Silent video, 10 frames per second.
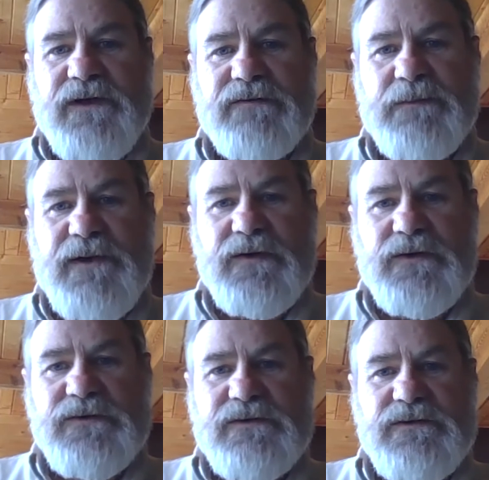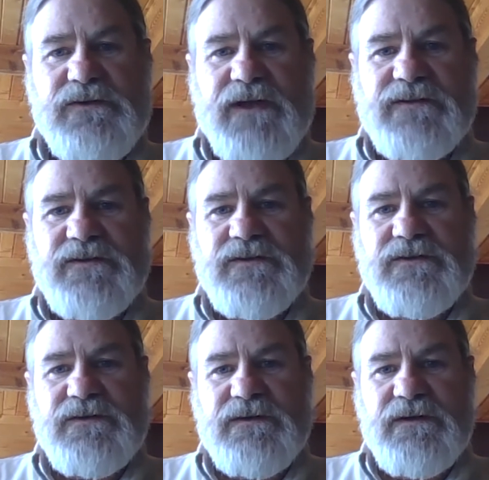heavy metals. And so
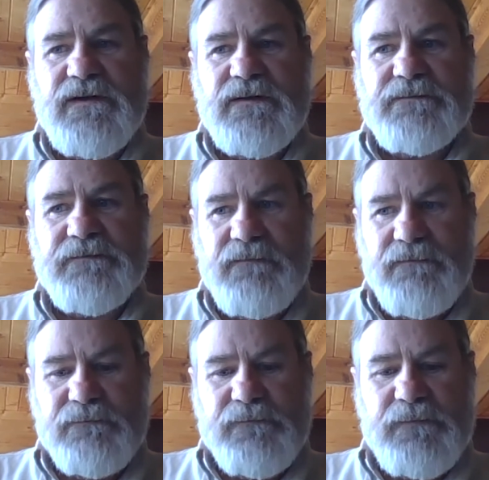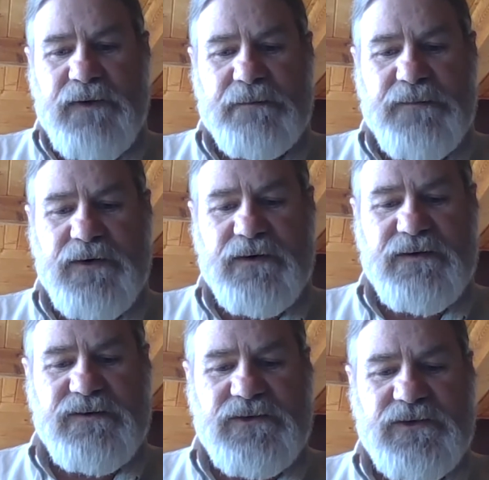that's part of the
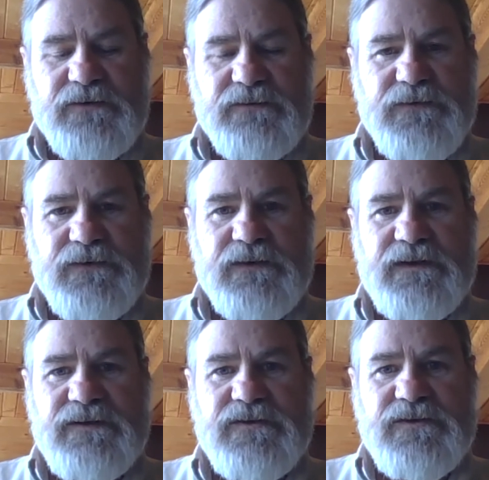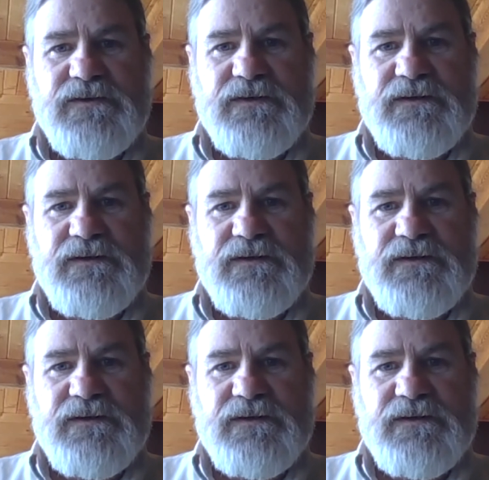concern for these